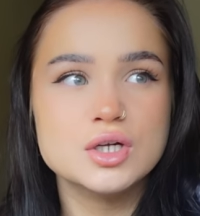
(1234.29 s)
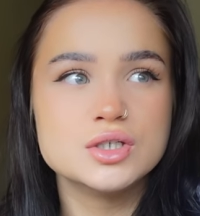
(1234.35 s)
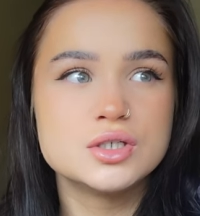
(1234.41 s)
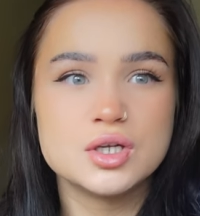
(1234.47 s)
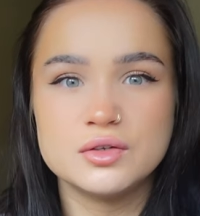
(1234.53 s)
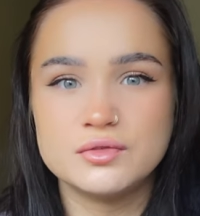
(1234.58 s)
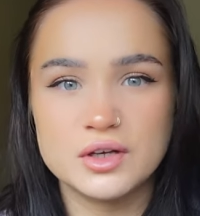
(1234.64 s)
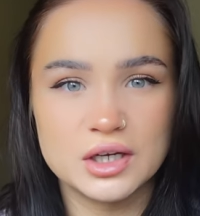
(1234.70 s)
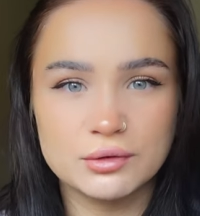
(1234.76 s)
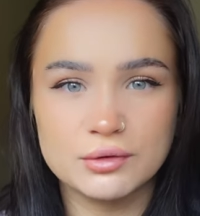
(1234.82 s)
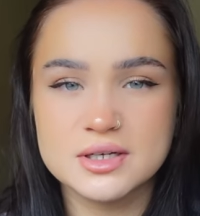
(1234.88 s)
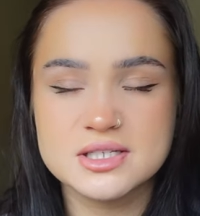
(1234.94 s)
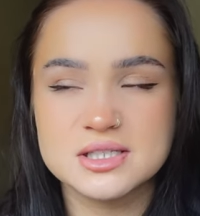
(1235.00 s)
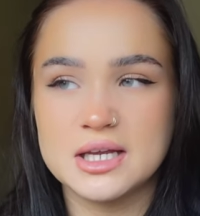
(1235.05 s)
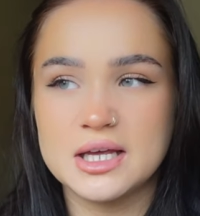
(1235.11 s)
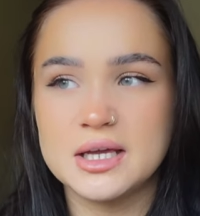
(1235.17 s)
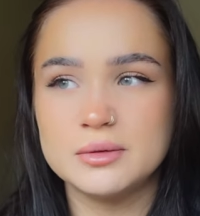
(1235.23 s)
too
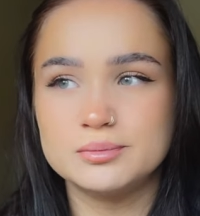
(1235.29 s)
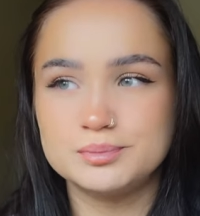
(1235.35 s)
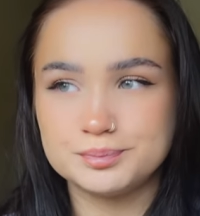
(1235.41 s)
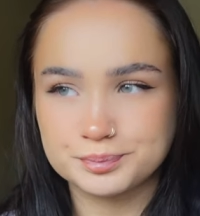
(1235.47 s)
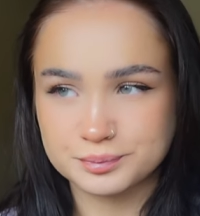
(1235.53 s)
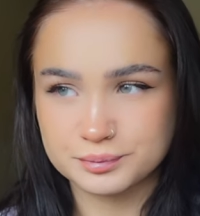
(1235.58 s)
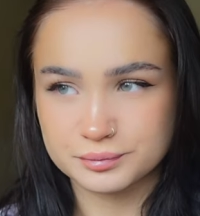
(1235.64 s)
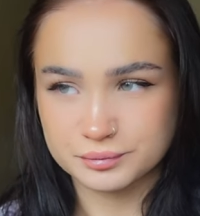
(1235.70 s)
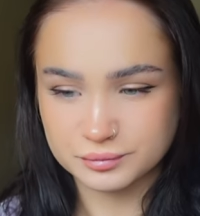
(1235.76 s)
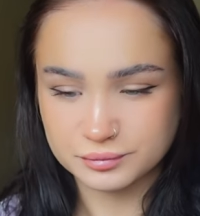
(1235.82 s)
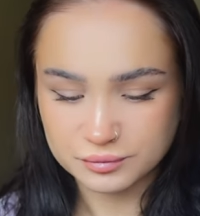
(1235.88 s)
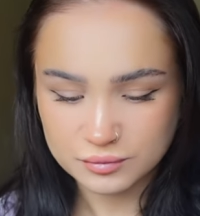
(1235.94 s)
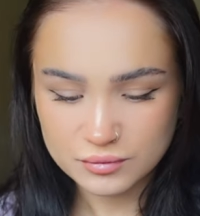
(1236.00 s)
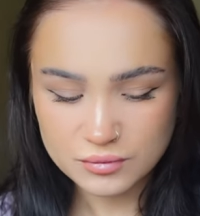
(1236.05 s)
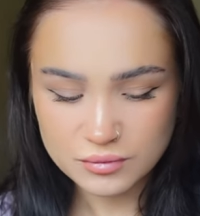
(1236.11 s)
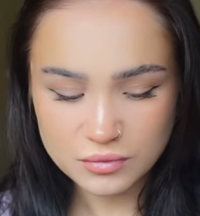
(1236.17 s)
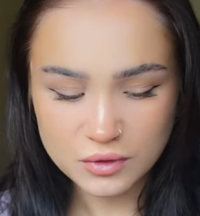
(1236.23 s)
vigorously.
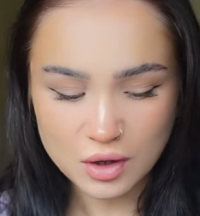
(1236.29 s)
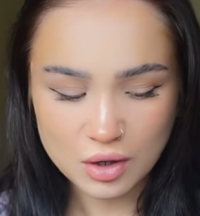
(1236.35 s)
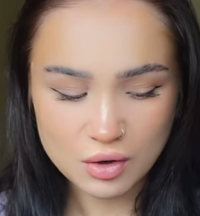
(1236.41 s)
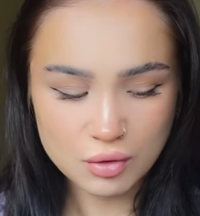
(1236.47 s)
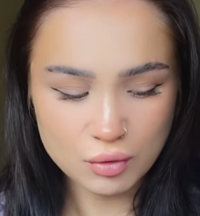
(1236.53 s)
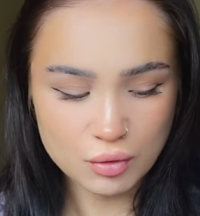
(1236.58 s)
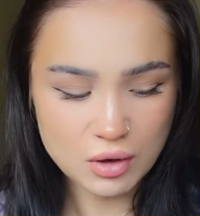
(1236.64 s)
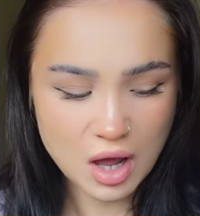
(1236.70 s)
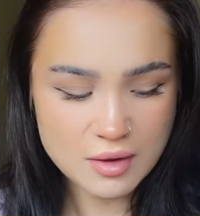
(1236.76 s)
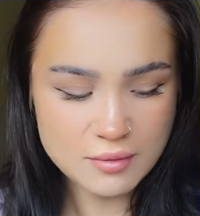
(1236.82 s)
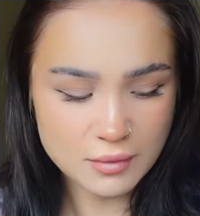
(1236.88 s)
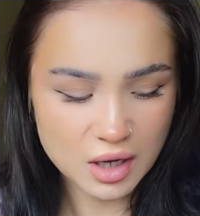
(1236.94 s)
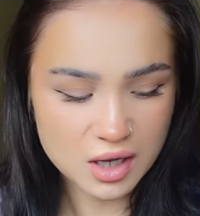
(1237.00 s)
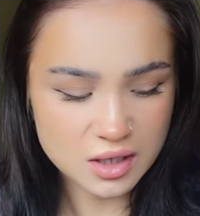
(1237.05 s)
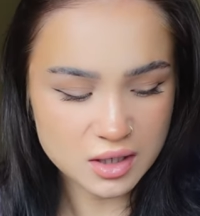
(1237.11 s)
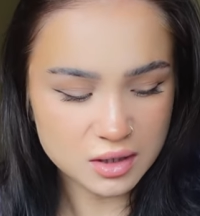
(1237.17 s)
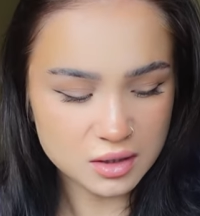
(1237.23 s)
Or like
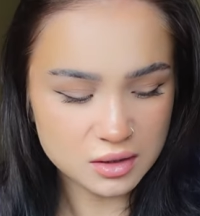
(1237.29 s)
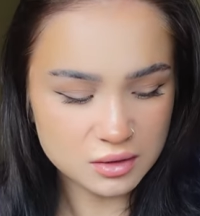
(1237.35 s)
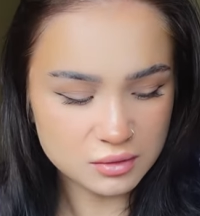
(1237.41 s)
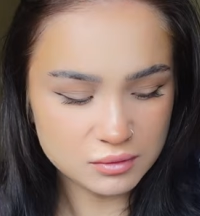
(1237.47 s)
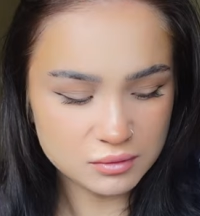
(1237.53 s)
my